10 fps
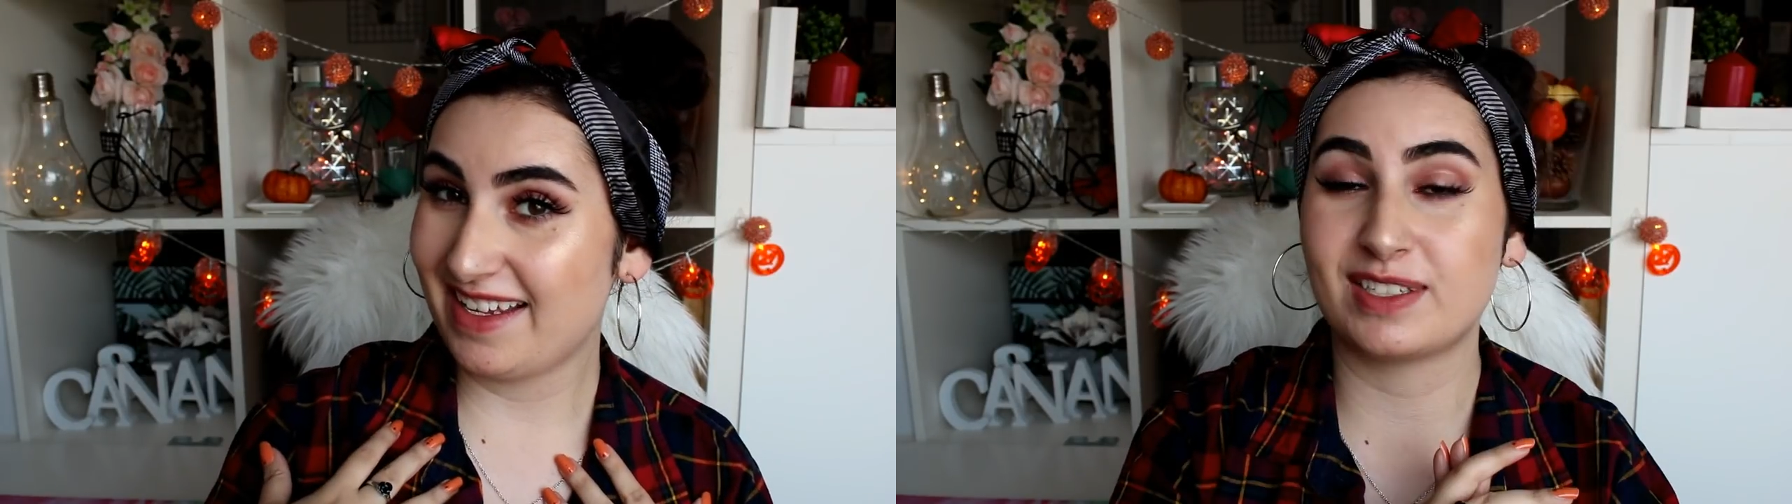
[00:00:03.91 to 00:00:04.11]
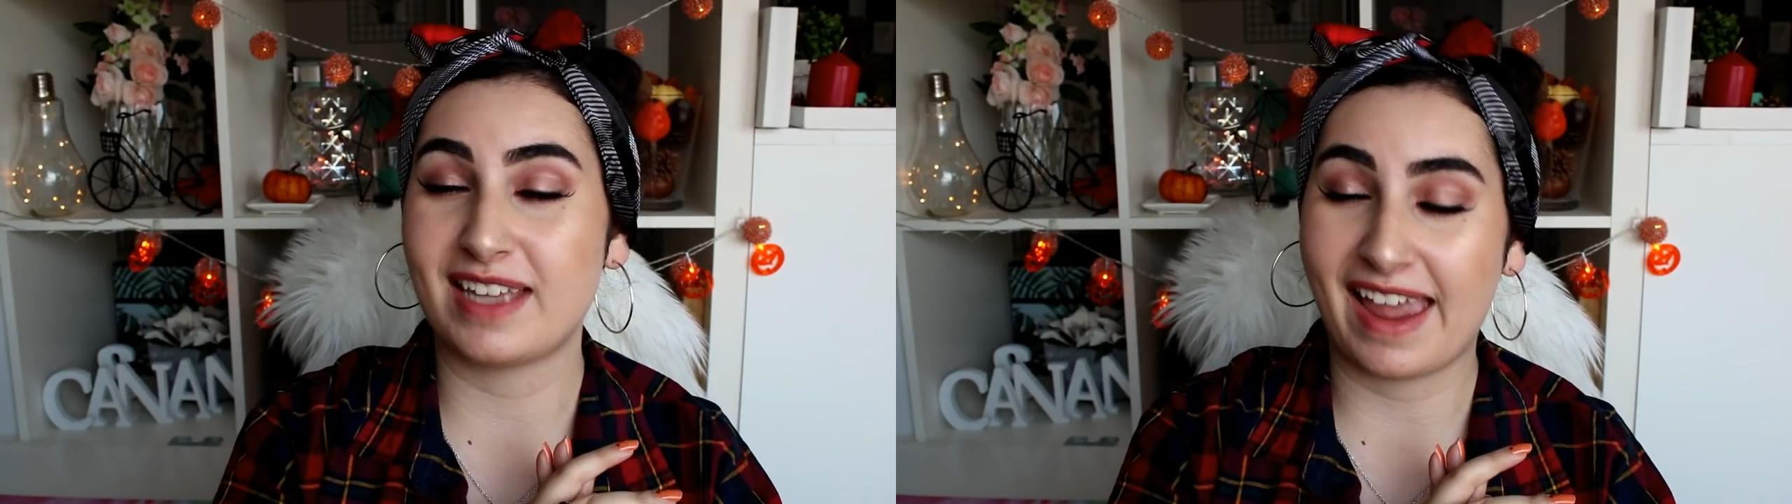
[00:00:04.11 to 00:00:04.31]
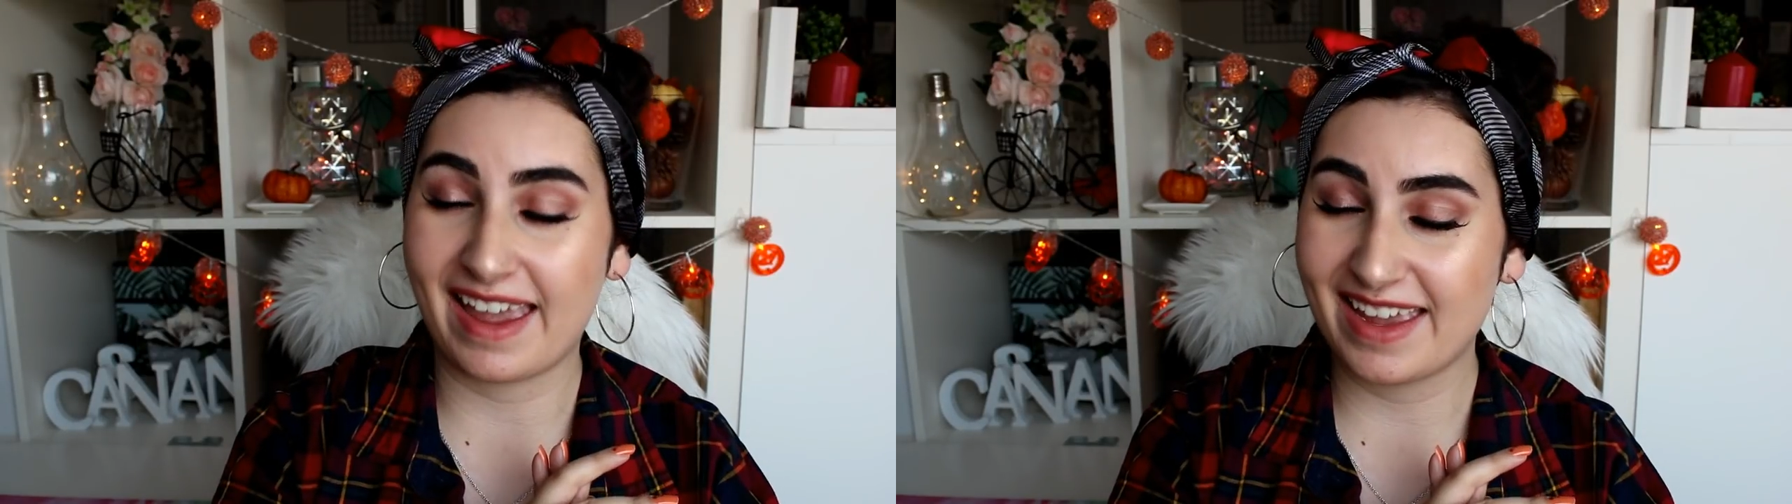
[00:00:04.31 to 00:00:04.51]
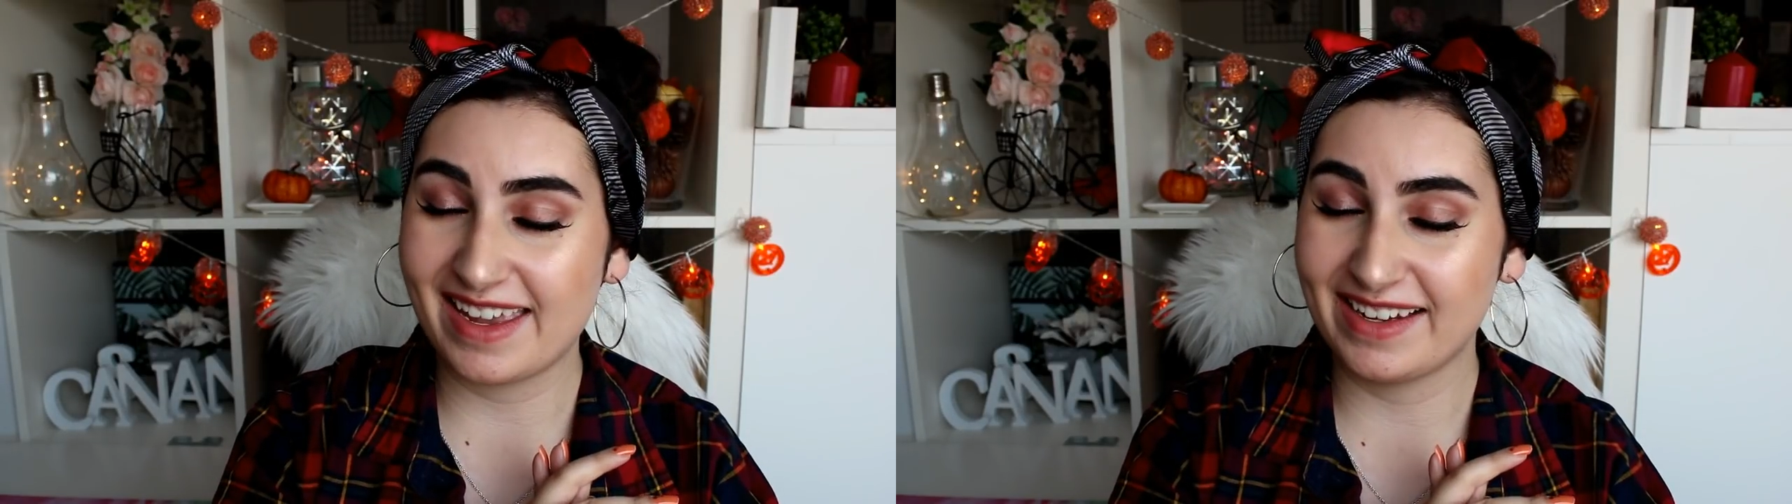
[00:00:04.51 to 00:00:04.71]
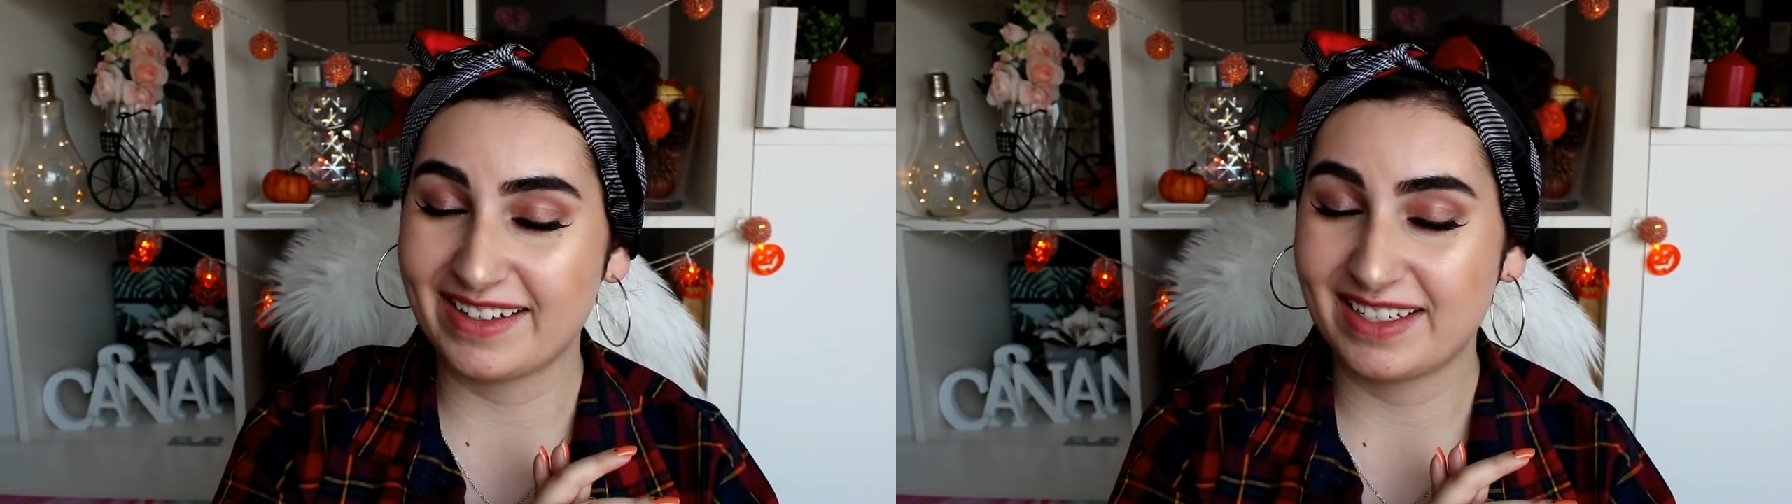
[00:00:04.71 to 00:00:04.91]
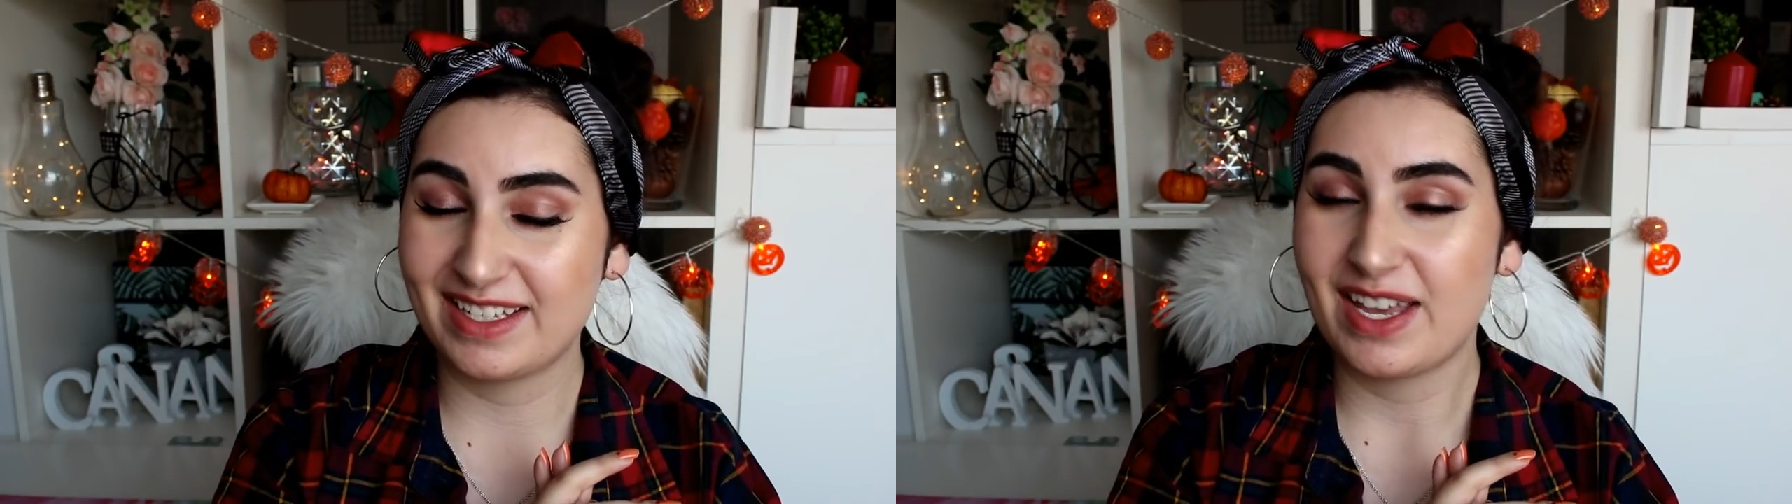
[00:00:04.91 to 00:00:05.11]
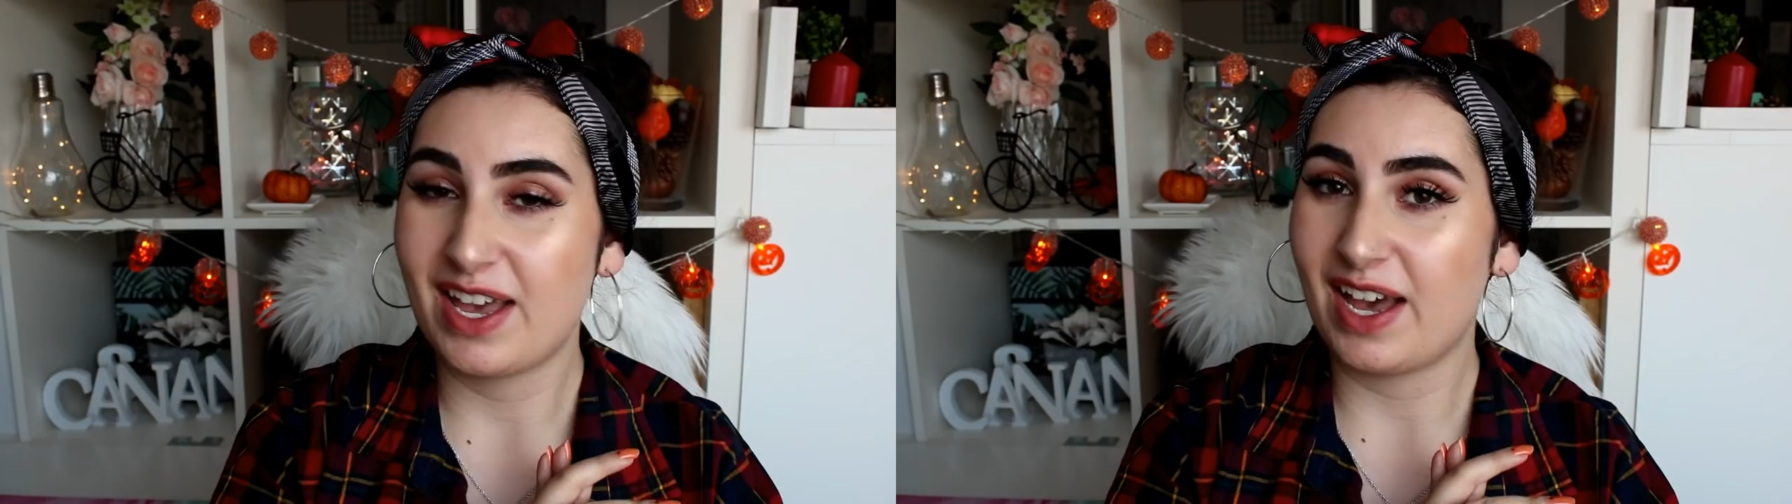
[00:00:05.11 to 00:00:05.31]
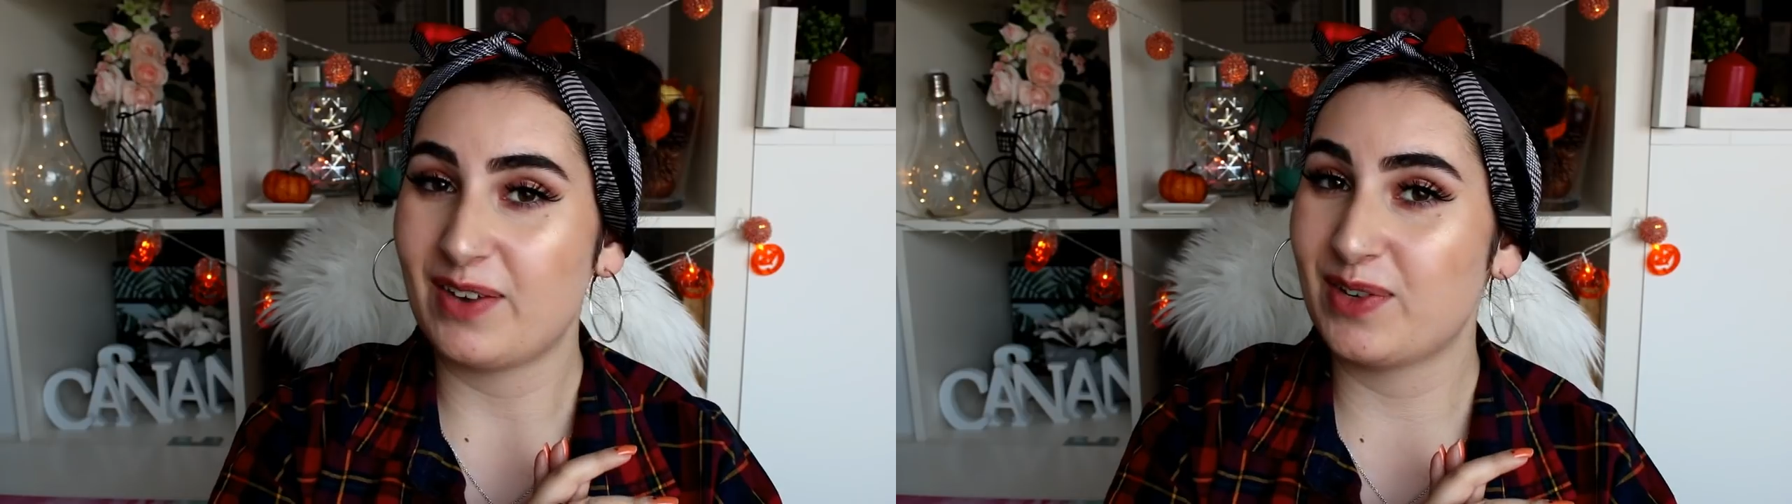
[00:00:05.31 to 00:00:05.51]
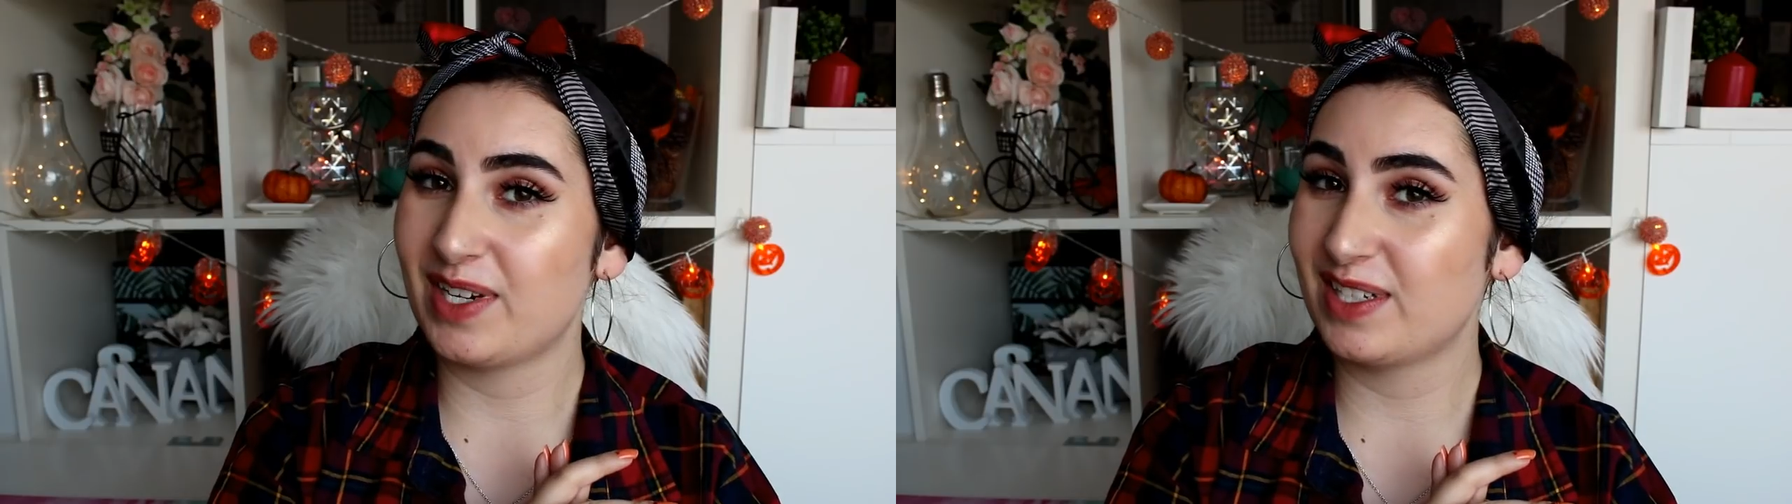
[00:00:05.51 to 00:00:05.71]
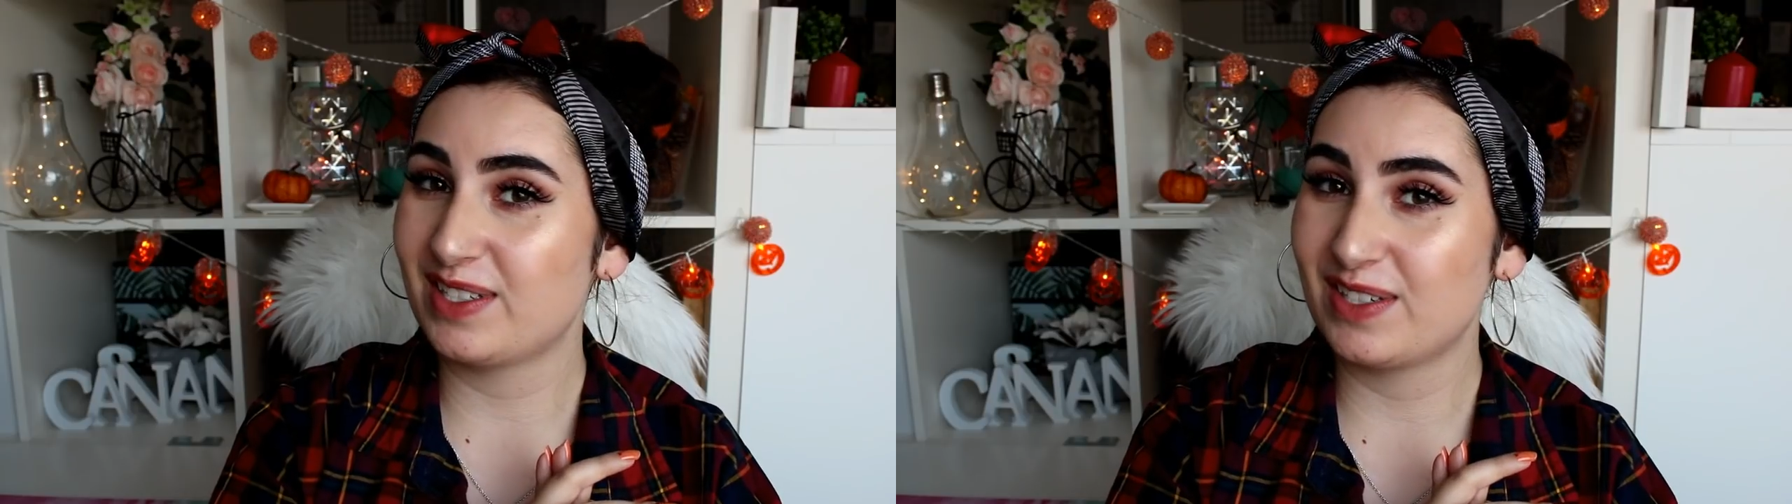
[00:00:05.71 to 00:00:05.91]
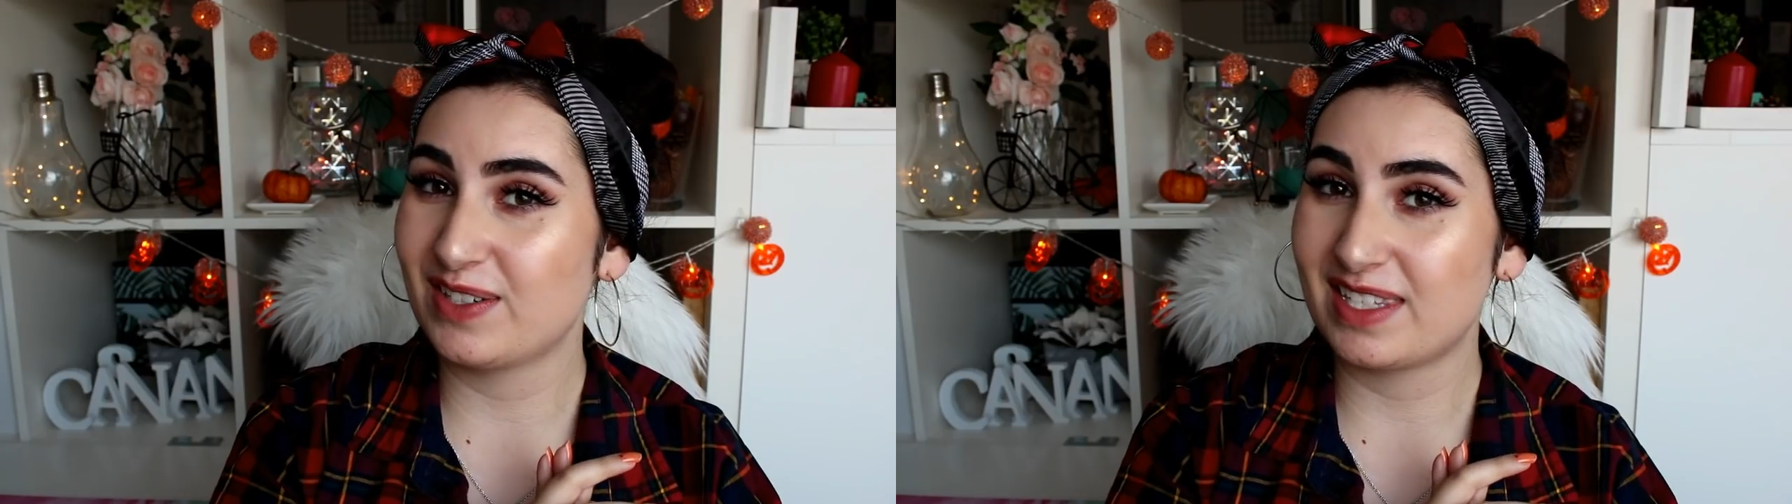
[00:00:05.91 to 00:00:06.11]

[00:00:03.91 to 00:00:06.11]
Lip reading: Today I wanted to do